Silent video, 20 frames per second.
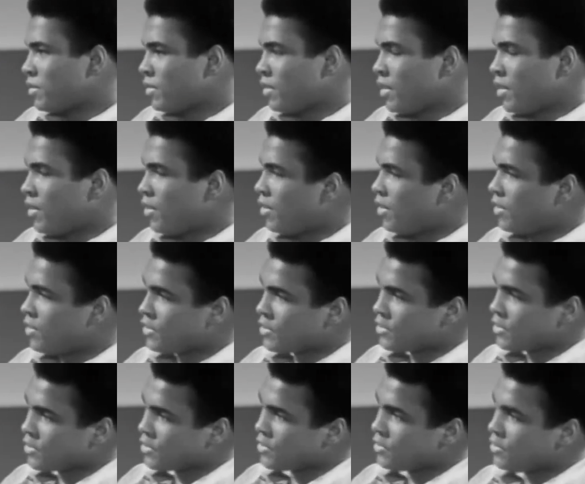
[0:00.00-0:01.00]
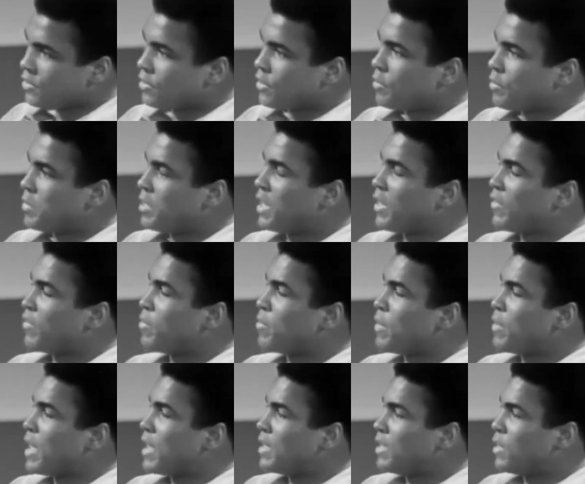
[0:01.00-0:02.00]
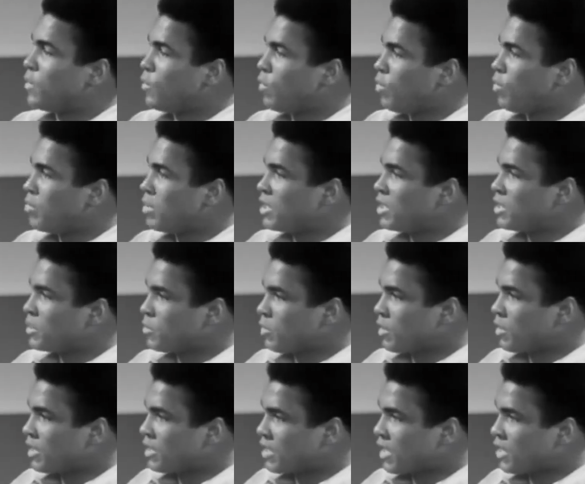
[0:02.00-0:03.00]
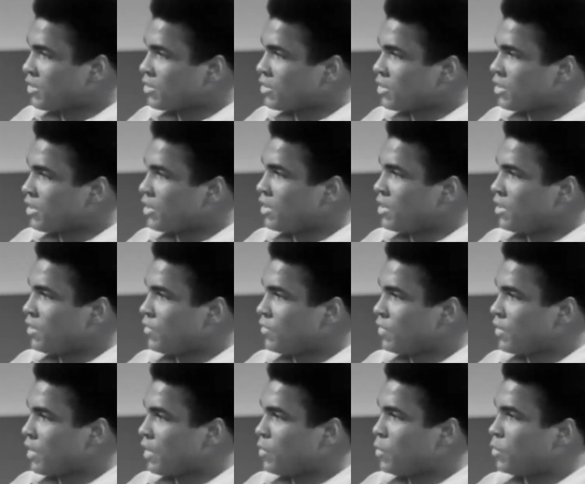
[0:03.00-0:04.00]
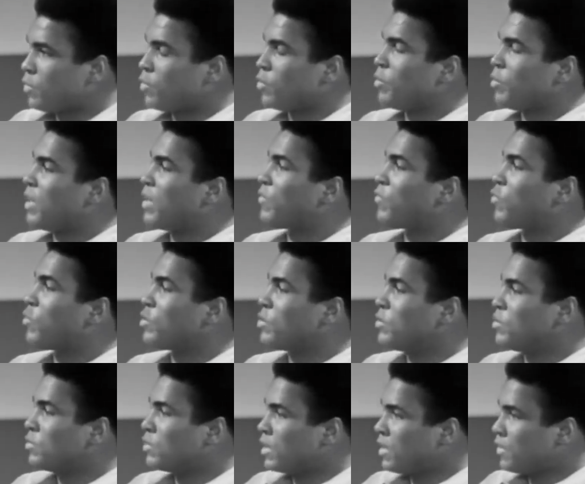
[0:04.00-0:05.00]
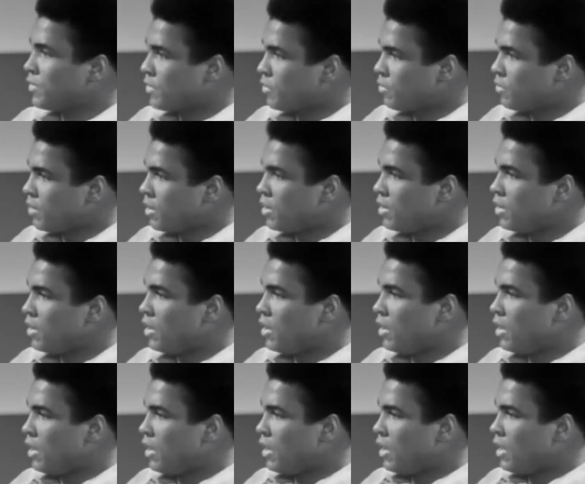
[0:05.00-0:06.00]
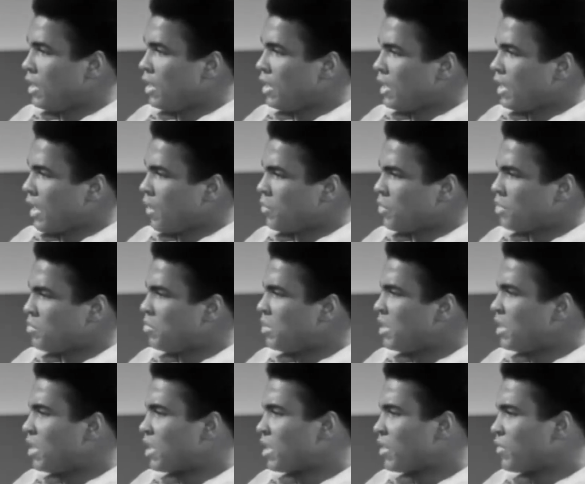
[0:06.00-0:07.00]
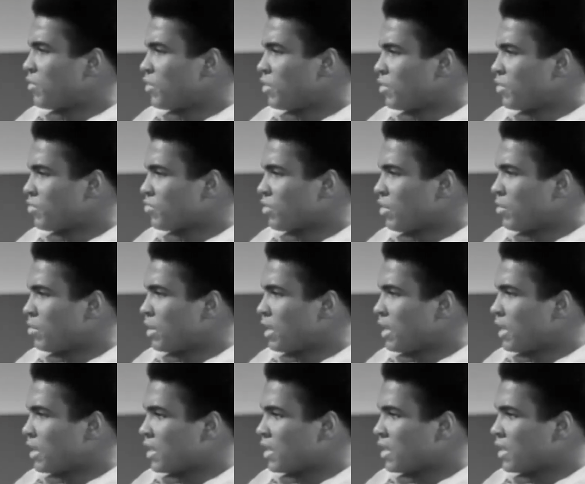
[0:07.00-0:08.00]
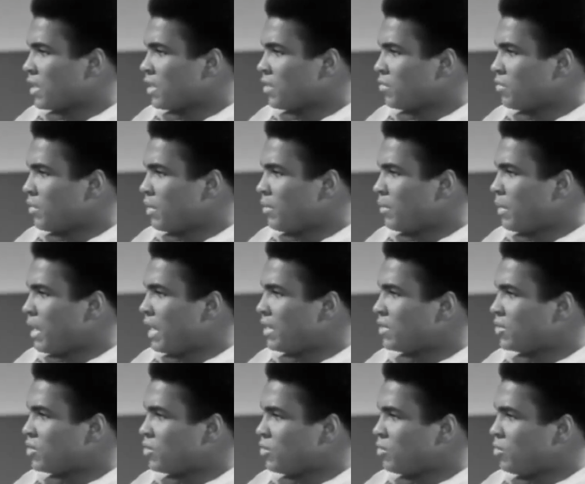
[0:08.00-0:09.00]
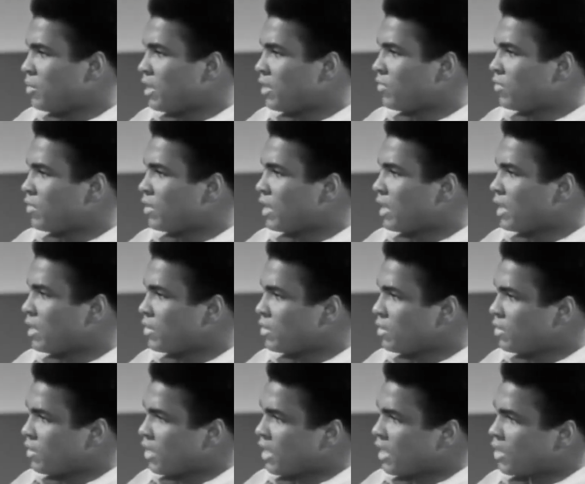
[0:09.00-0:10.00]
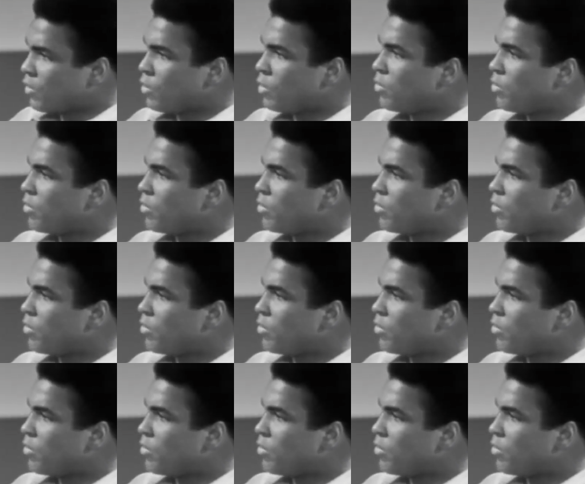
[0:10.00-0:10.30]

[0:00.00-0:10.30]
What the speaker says: No, I mean, if a man didn't want me in his place, I'd just leave. I wouldn't want nobody to force themselves on me. And I wouldn't be looking for no trouble like that. My mind's too big for that. I don't